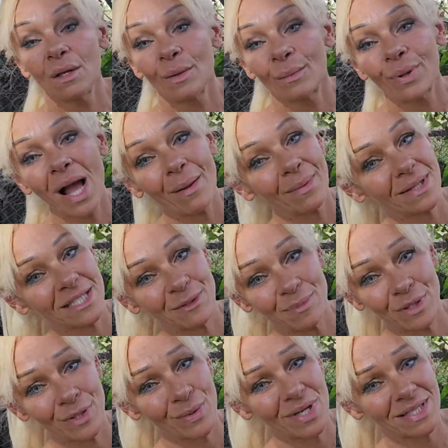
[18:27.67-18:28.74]
Probably
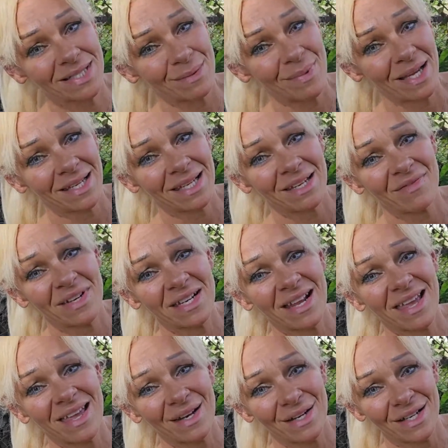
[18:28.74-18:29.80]
spend the rest of my evening
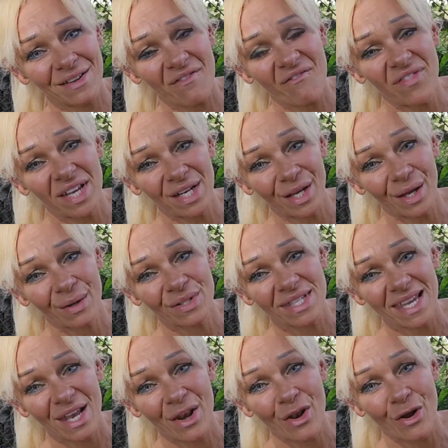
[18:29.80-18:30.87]
editing videos
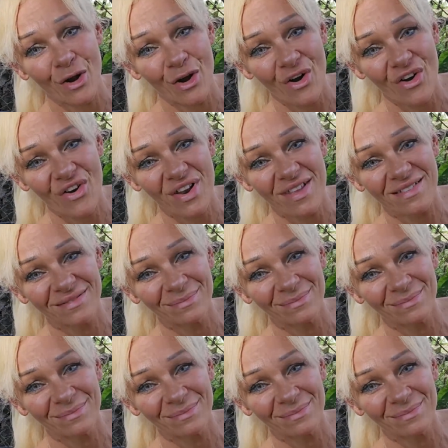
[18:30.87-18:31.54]
like a nerd,